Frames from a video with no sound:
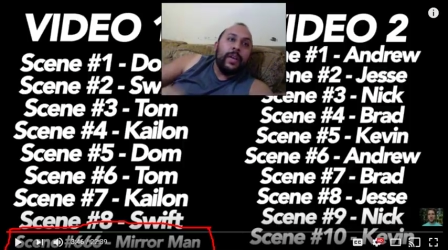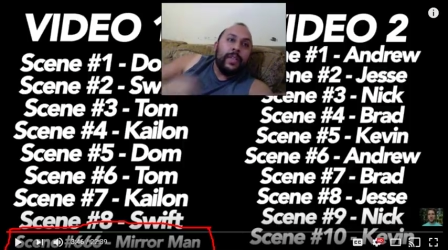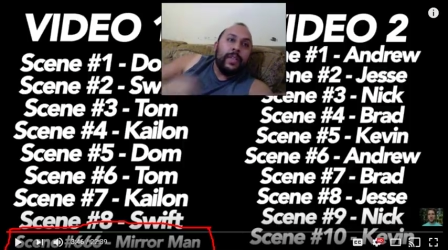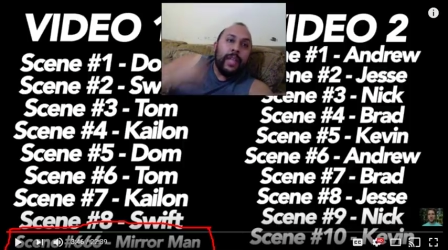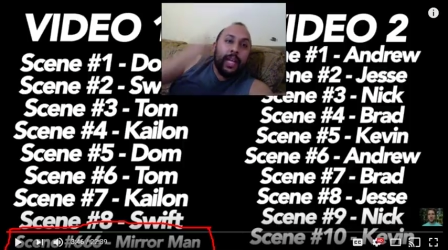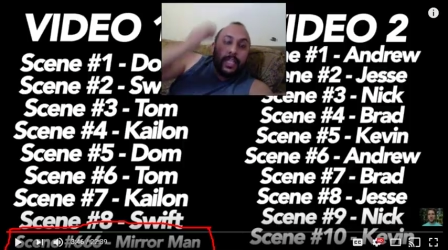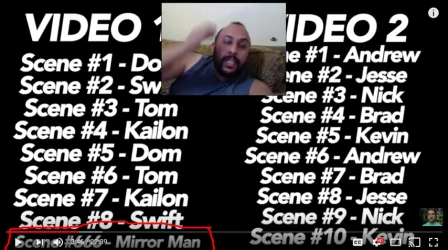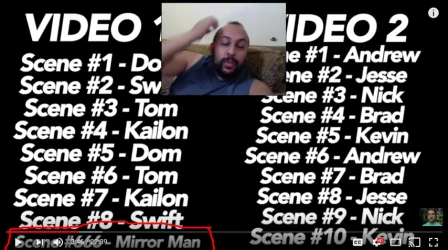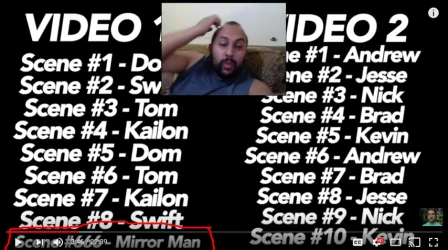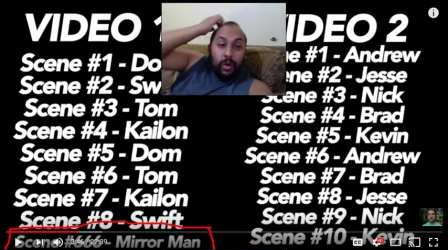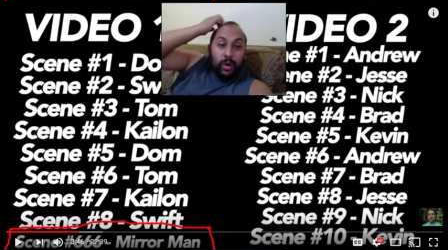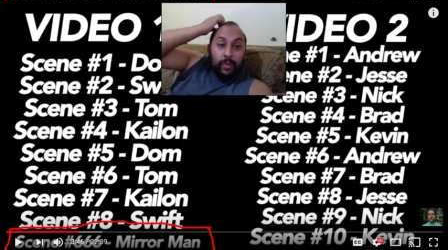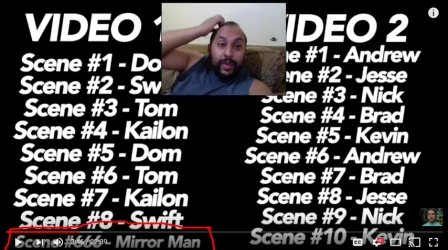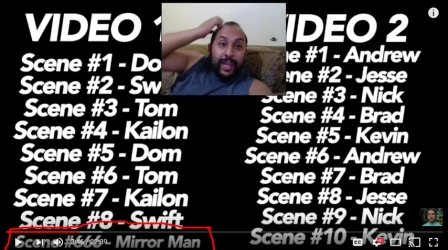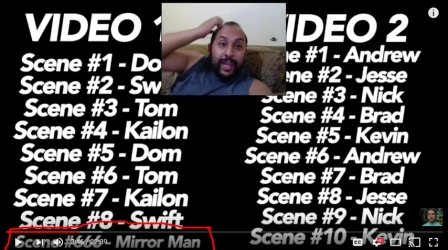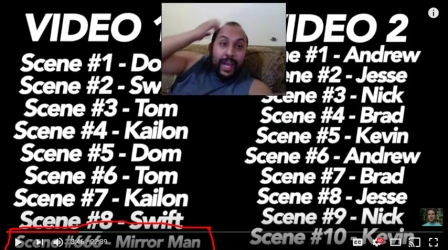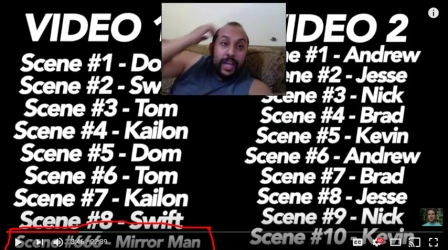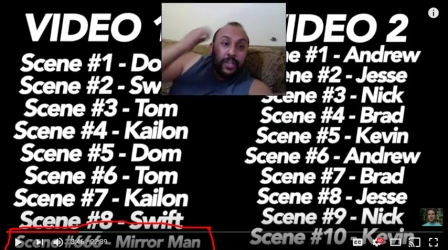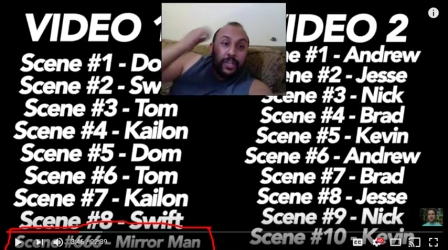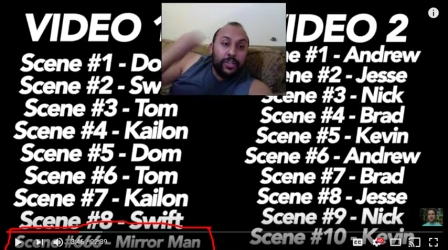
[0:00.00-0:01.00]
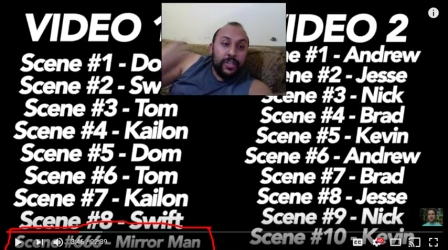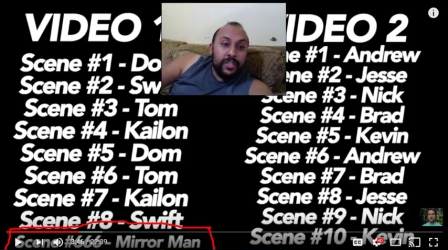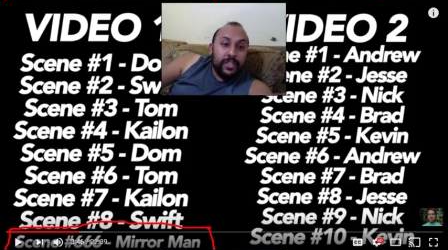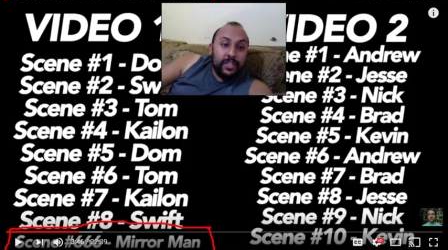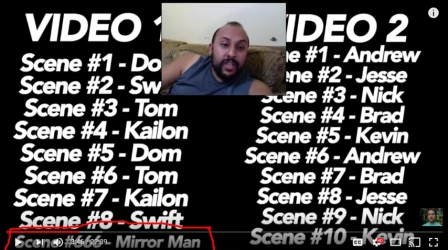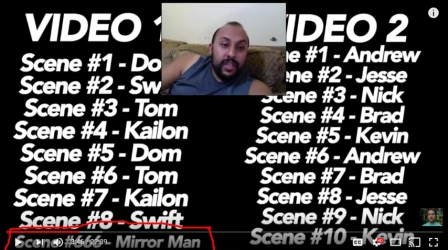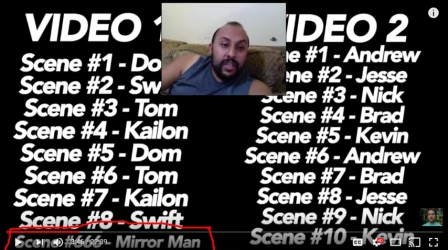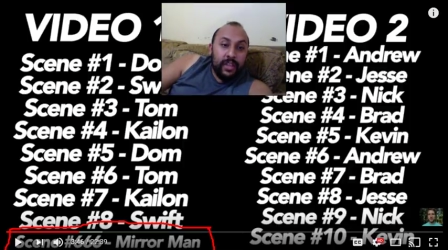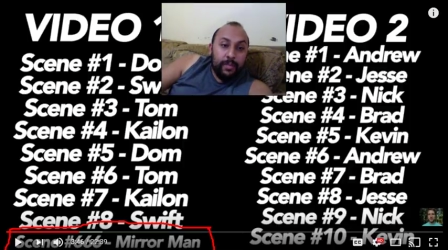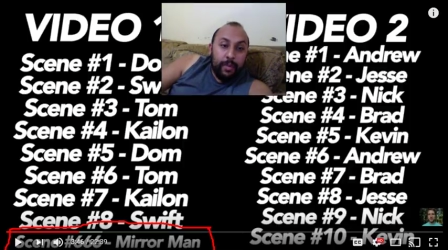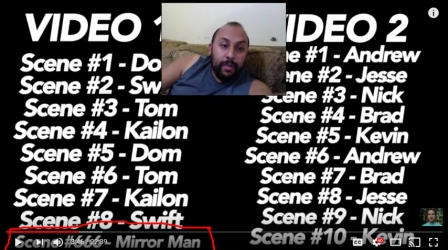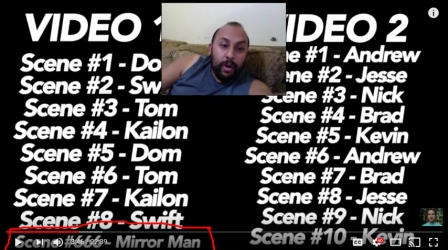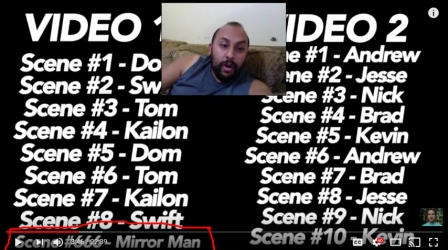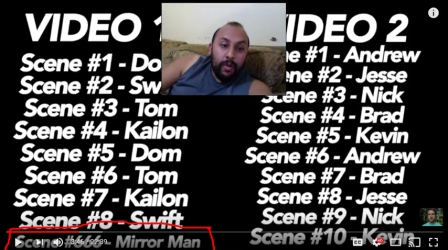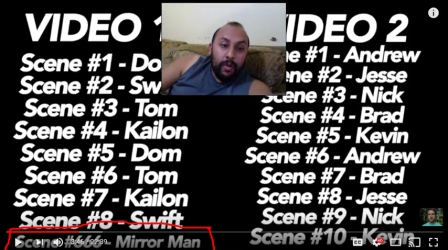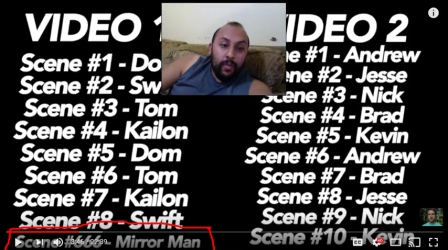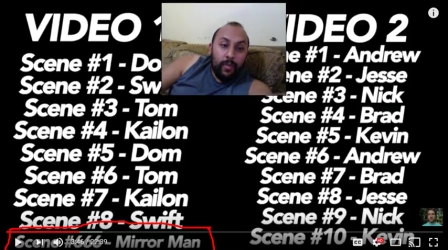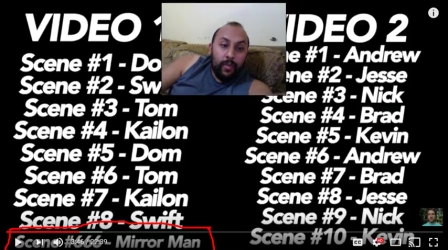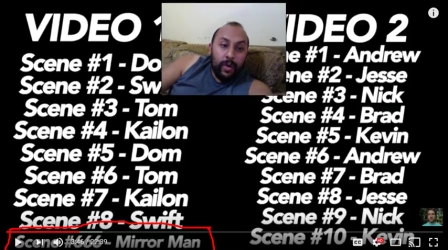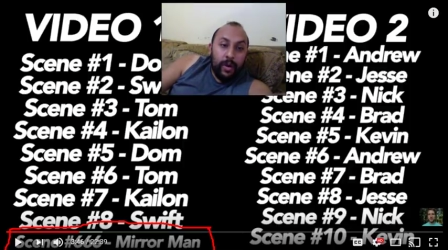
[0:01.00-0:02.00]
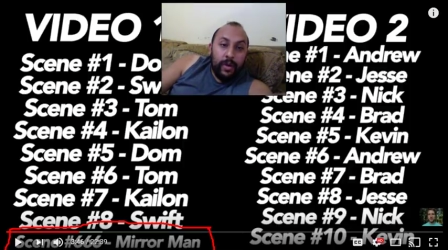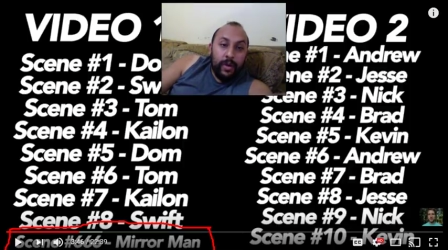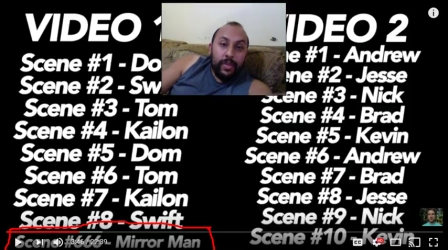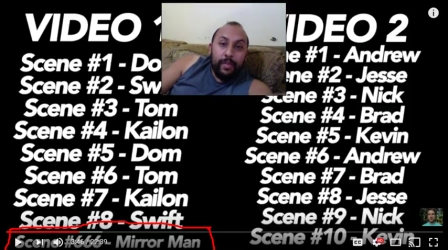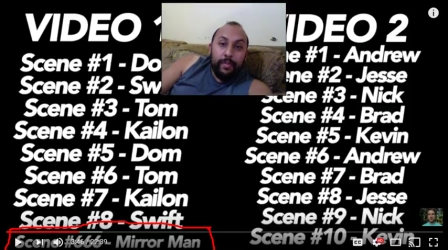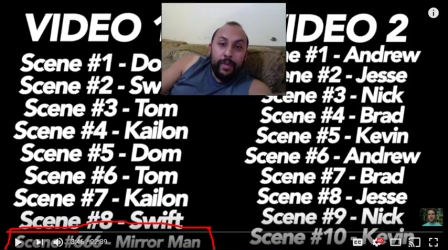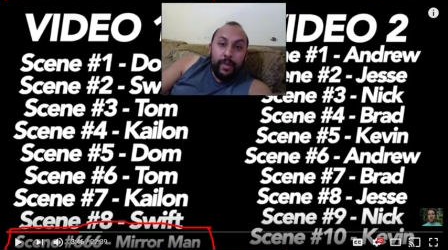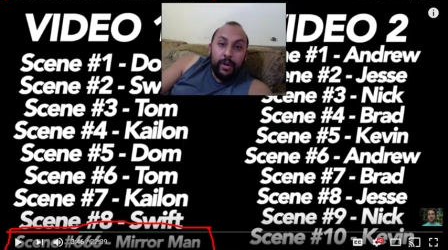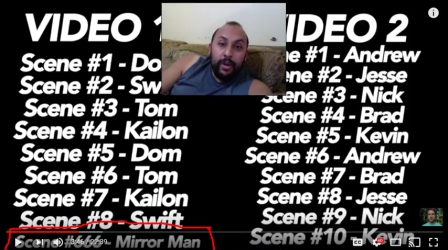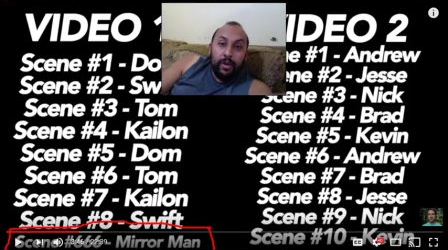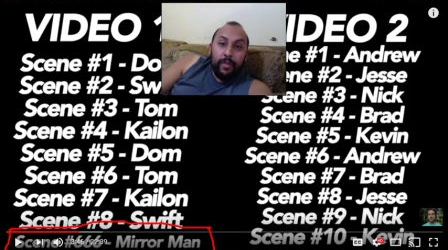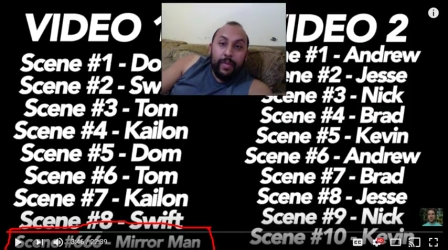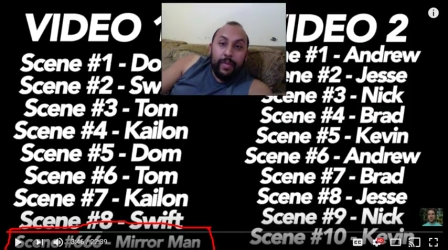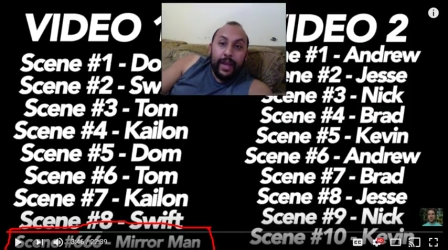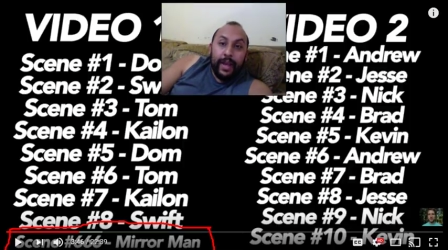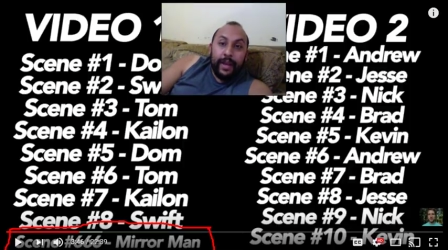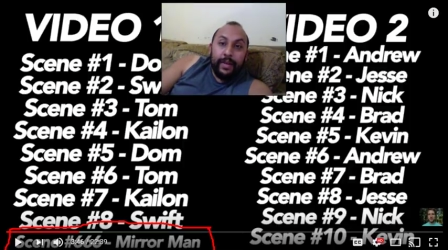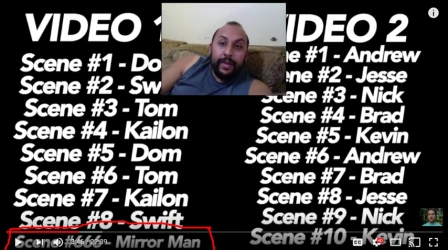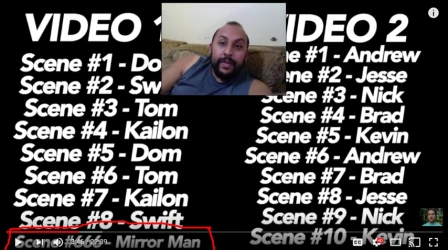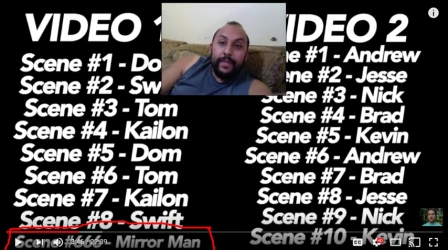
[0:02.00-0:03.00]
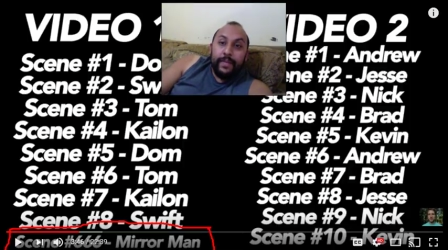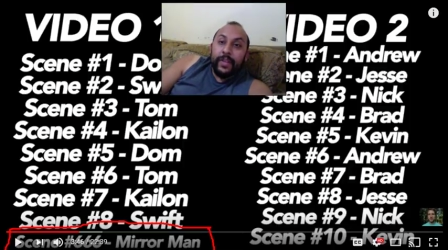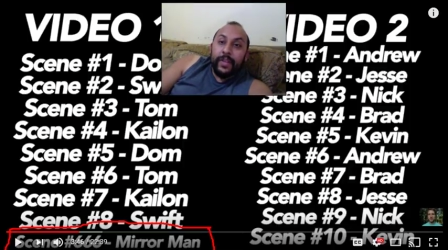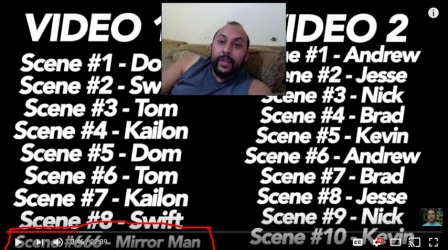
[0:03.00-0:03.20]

that's where we actually seen the part where the Mirror Man